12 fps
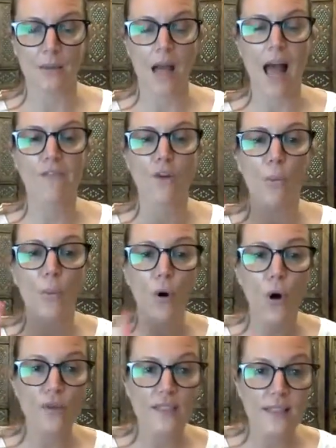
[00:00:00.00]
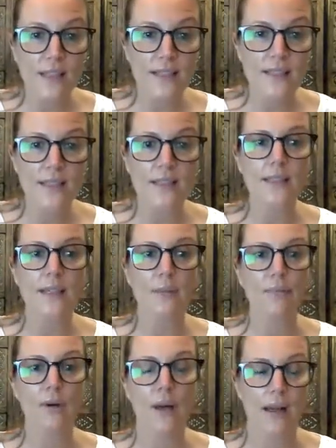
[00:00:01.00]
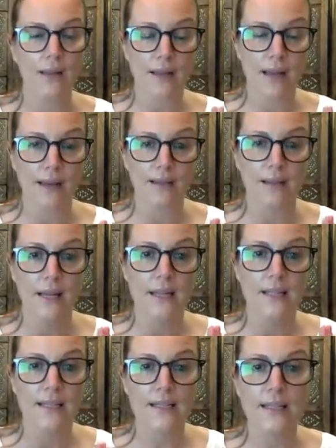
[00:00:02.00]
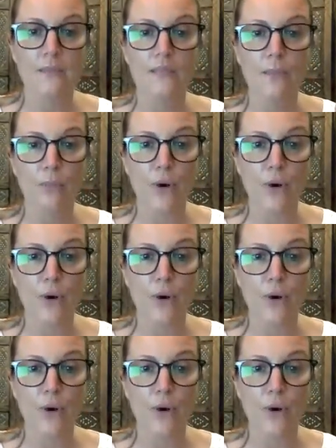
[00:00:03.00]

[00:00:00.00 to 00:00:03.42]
Have your processes and systems and